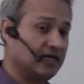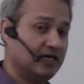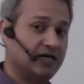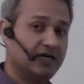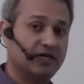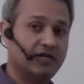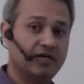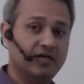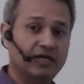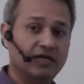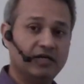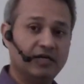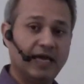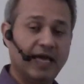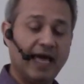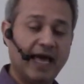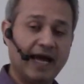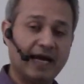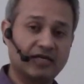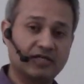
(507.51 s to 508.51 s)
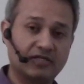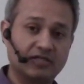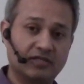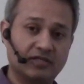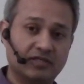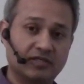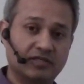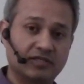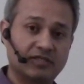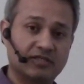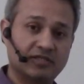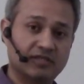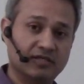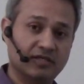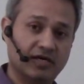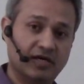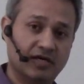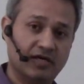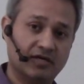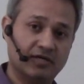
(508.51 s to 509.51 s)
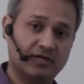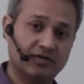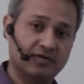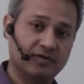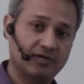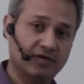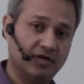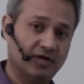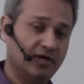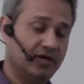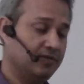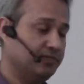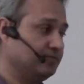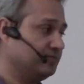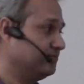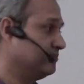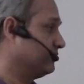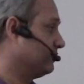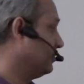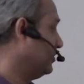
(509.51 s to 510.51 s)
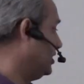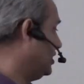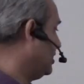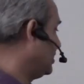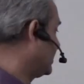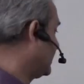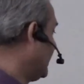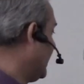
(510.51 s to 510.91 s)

our actor this is our um, our